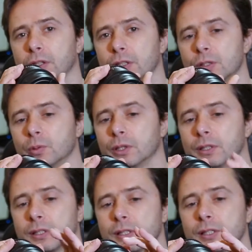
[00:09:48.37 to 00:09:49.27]
and this one
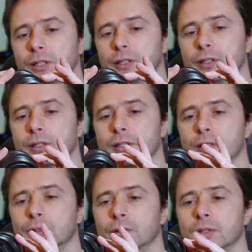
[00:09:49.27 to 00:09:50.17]
is a cine lens,
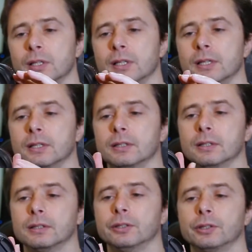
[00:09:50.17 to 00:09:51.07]
so
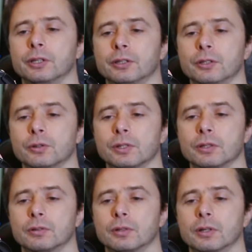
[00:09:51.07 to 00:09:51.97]
you can use it